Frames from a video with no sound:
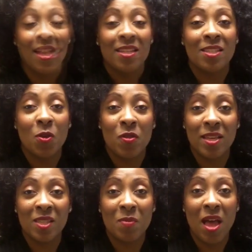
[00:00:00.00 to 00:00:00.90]
So
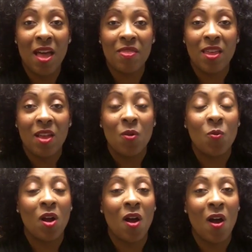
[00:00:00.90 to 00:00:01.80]
this month,
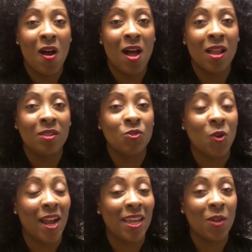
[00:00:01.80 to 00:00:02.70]
we're all
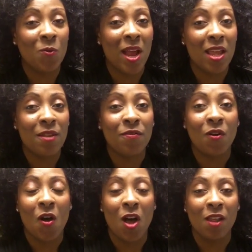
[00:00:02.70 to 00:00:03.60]
trying to get ready for
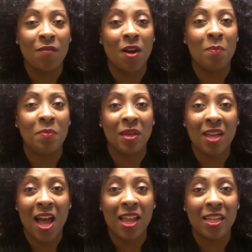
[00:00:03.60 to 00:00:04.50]
all of our big
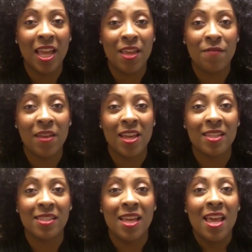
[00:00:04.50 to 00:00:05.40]
holiday
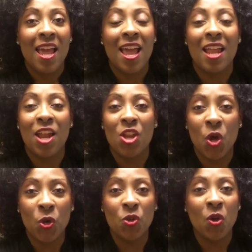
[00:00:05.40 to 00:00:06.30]
events. And I
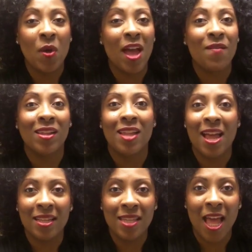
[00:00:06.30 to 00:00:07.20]
know you don't have a
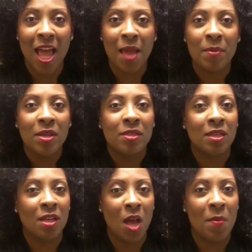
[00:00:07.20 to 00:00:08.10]
lot of time
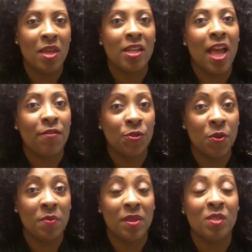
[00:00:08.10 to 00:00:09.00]
to come in and have
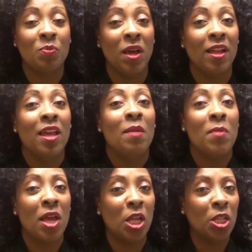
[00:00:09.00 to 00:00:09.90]
treatments, but
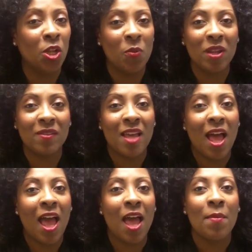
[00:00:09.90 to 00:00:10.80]
make a little bit of
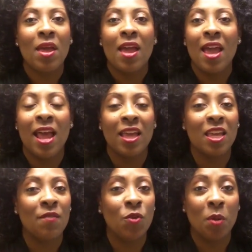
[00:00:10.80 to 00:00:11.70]
time and I can
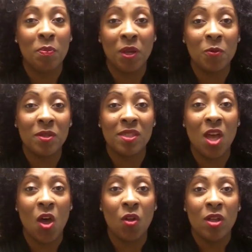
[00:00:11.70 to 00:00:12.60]
give you a big
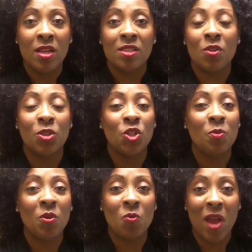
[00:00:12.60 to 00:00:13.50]
result so that you'll
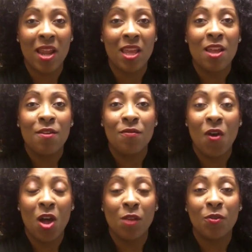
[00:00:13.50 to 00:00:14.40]
be ready for
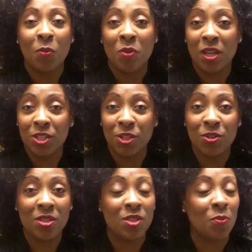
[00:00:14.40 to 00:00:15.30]
all of your
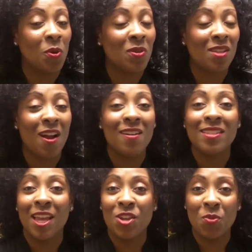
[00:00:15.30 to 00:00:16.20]
pictures, your
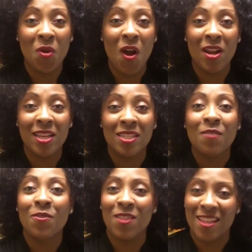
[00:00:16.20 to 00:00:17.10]
postcards, and your parties
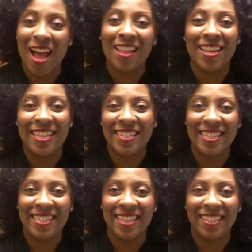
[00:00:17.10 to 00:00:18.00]
for the holiday
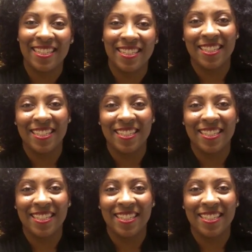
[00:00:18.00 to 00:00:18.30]
season.